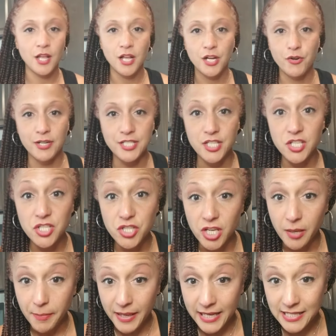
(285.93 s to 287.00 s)
crunchy
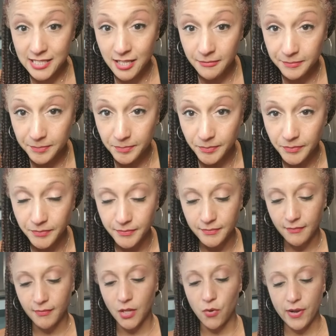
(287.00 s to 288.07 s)
chickpeas,
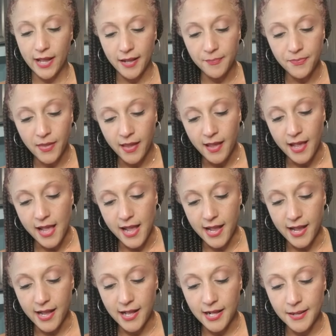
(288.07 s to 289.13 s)
okay,
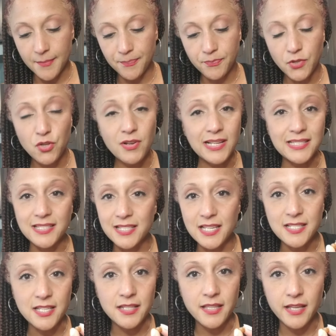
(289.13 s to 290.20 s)
and you can
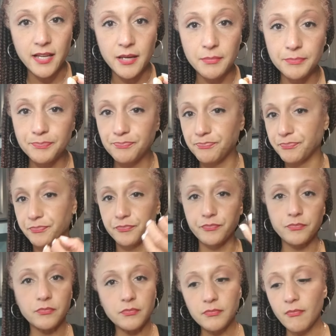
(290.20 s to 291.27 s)
season them
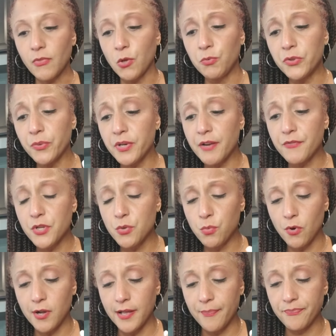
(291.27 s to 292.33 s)
with whatever you
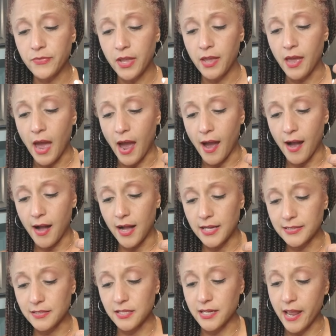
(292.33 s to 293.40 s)
want.
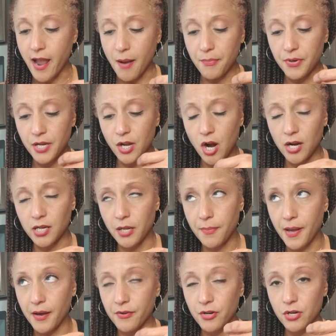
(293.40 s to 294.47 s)
Today I put garlic
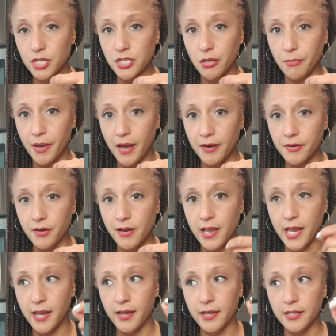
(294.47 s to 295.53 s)
powder, onion powder,
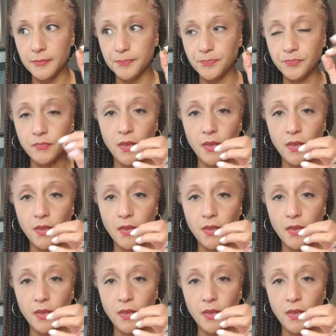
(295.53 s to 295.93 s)
and